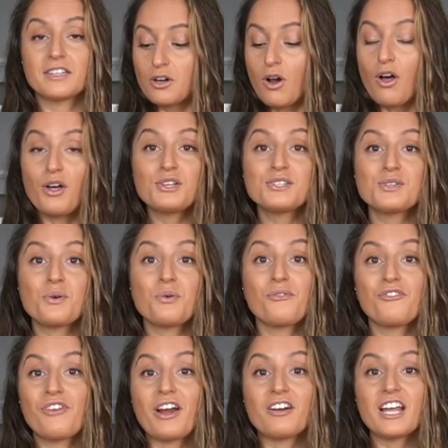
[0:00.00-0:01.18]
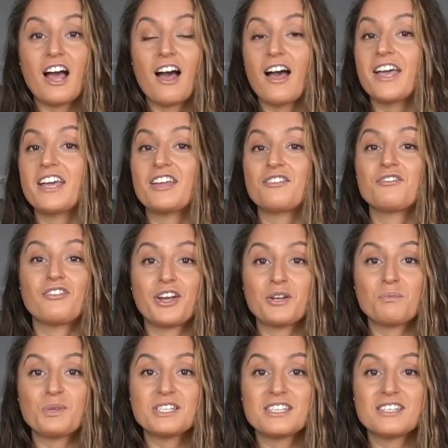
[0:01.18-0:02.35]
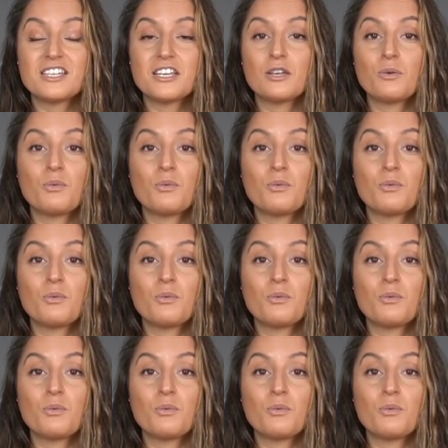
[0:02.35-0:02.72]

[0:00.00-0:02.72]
They're also very high in vitamin C,